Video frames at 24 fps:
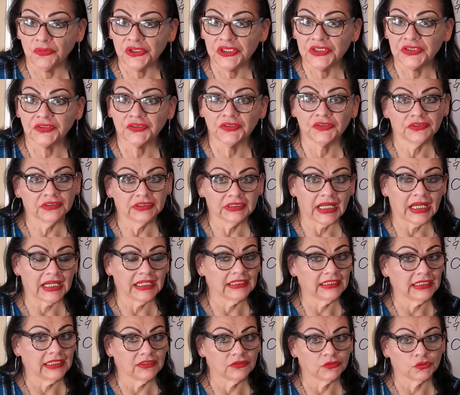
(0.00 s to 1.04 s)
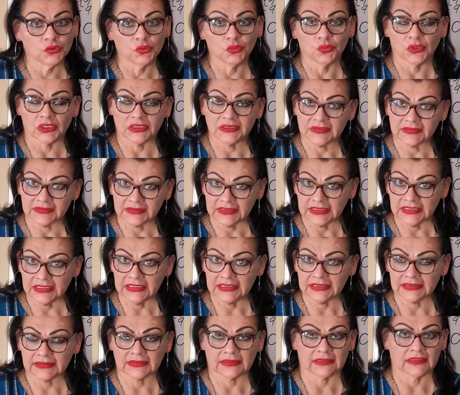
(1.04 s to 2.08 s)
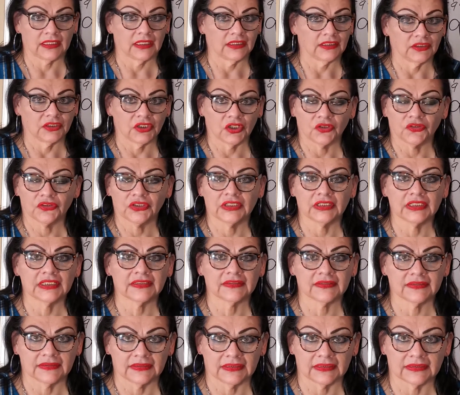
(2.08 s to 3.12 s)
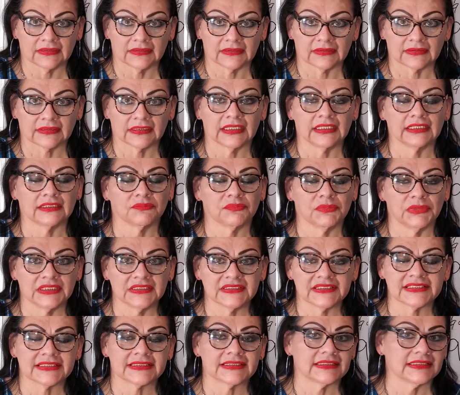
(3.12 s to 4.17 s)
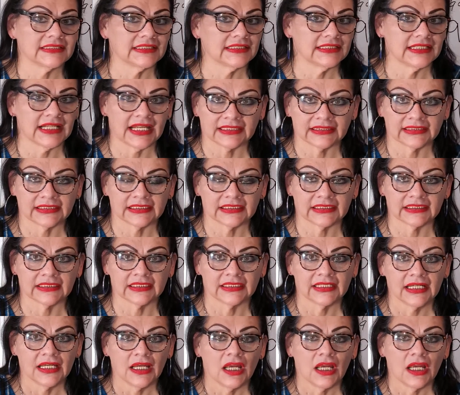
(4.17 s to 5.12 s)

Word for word: reason, 99216, it doesn't exist. It means nothing.